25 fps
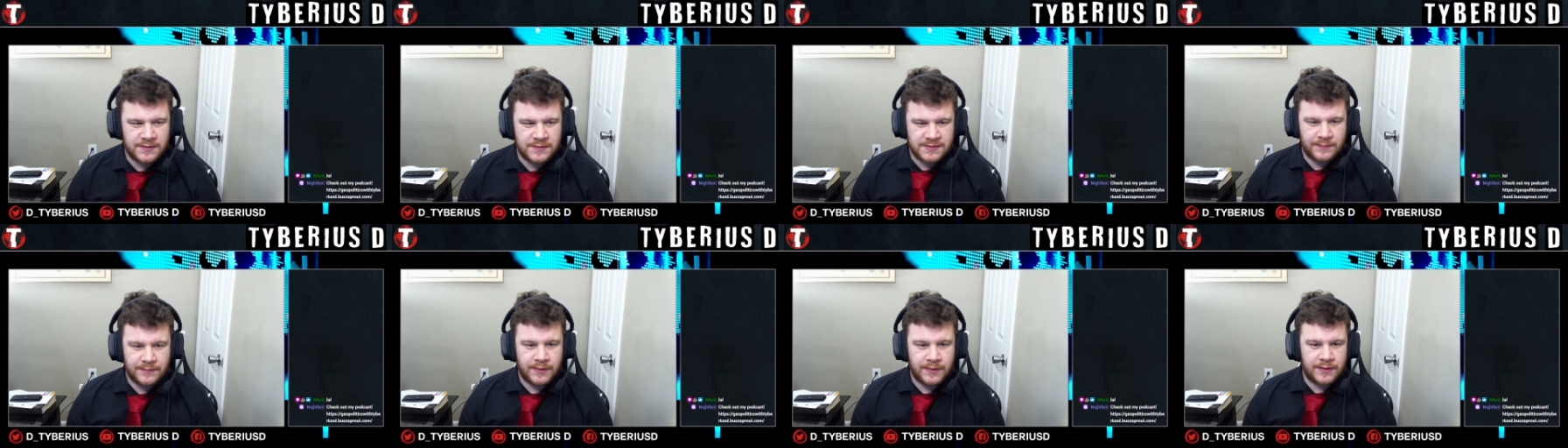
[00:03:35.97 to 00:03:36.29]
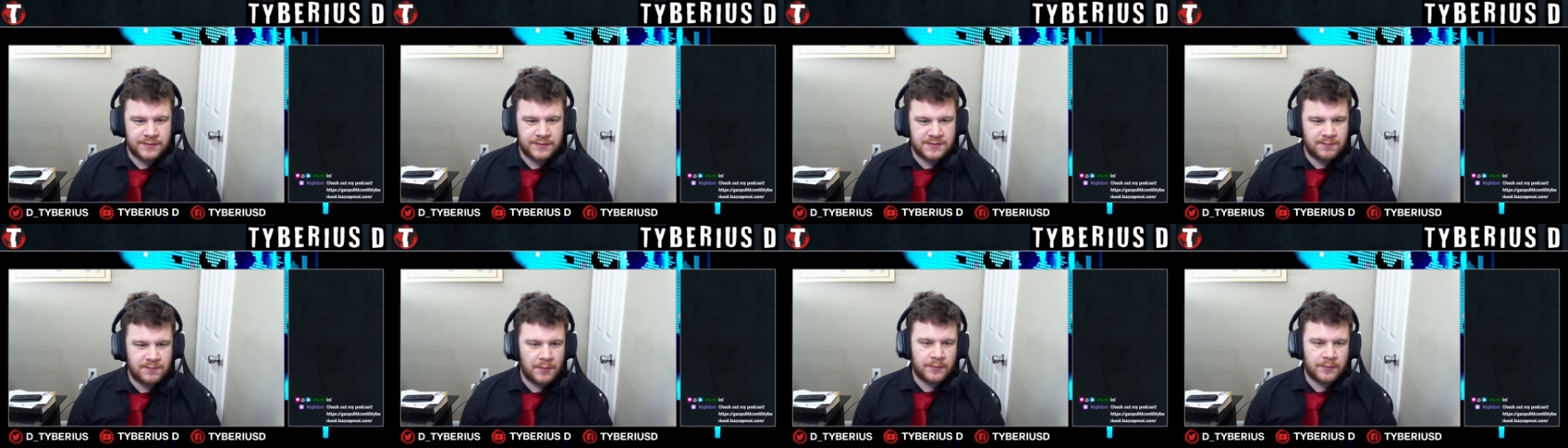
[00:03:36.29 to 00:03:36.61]
somebody
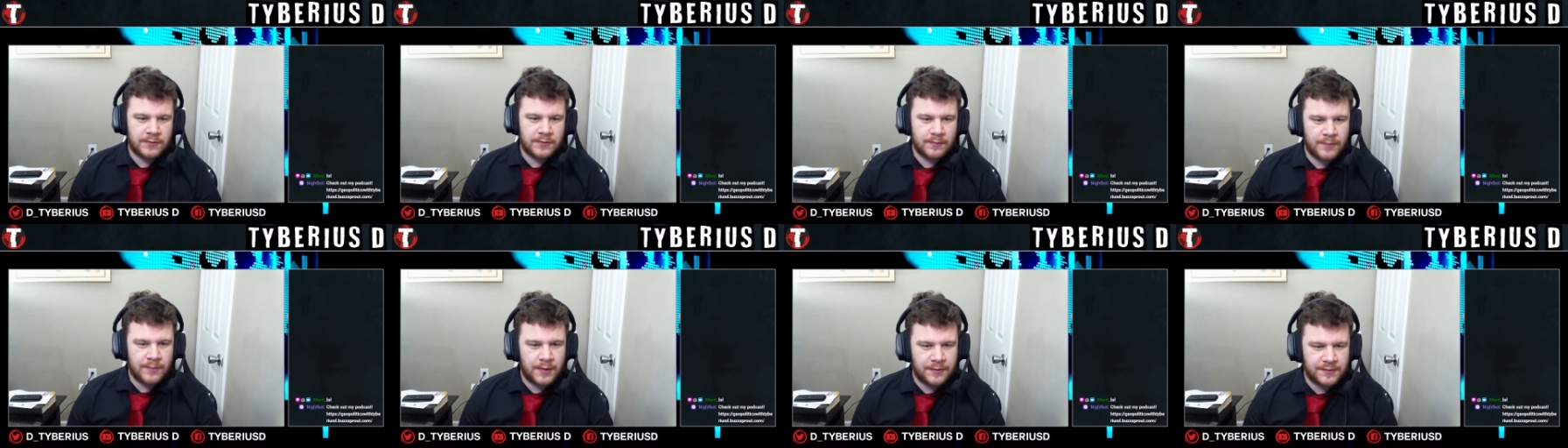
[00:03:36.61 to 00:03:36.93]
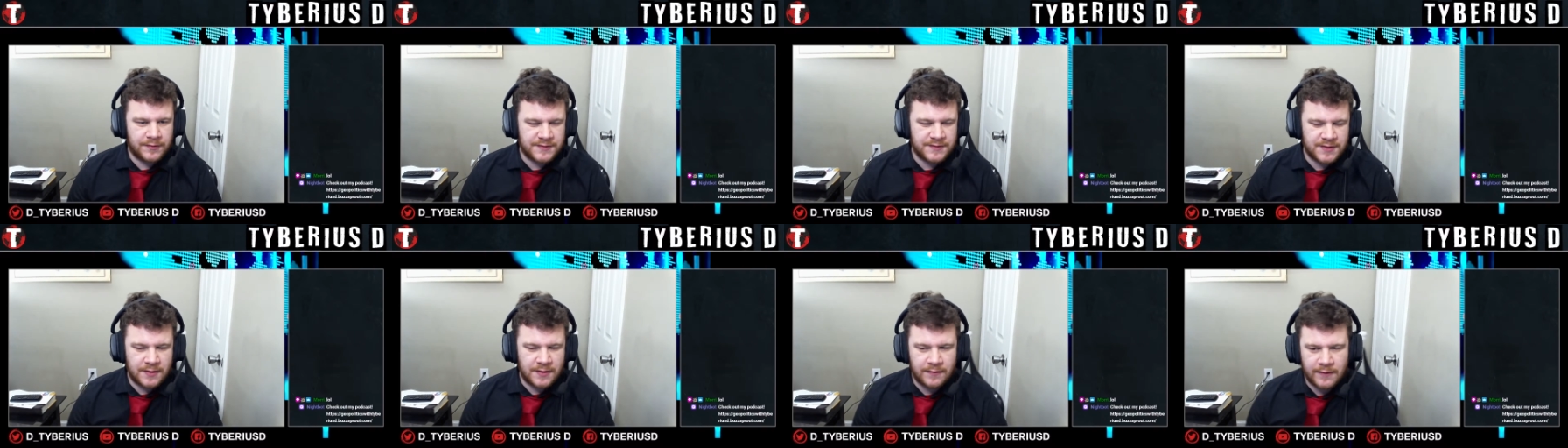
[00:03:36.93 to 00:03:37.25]
who spoke their
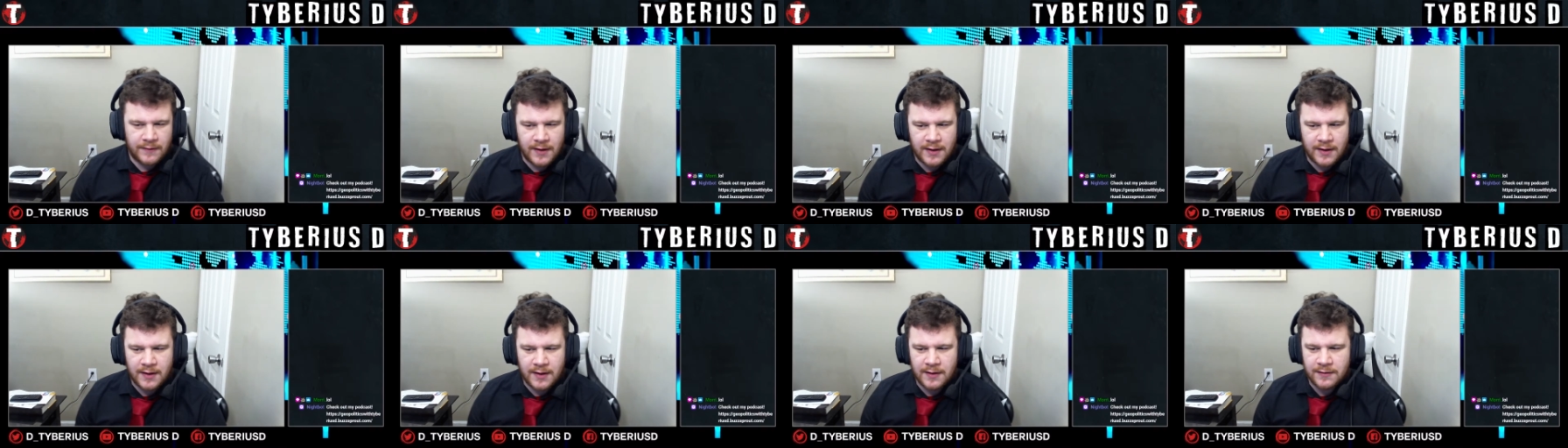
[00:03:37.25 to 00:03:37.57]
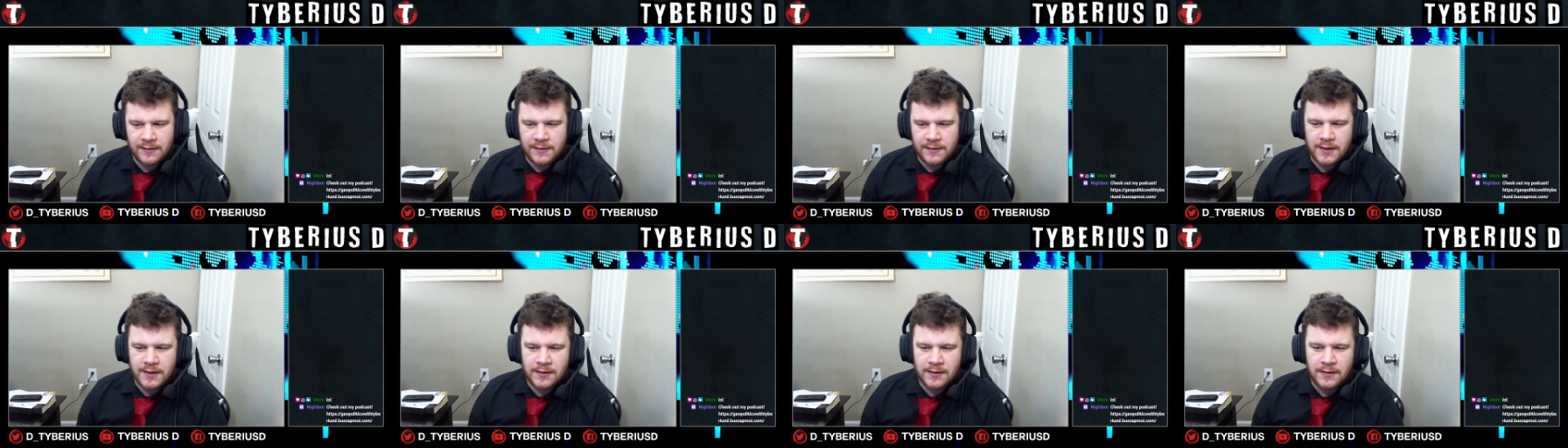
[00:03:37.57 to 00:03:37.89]
mother tongue, that kind of
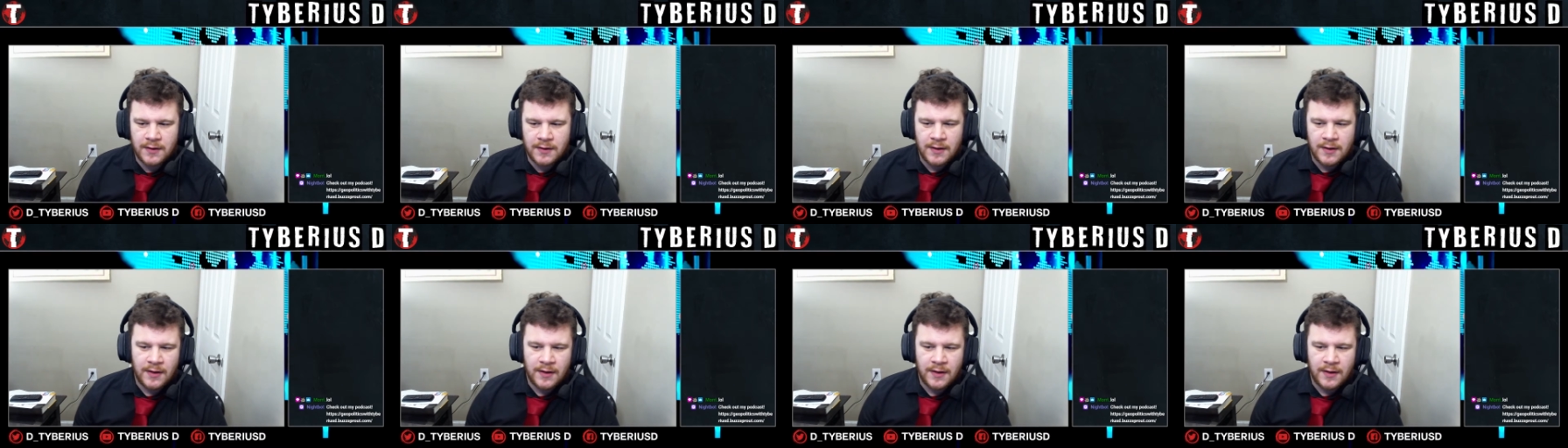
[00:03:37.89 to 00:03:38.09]
thing.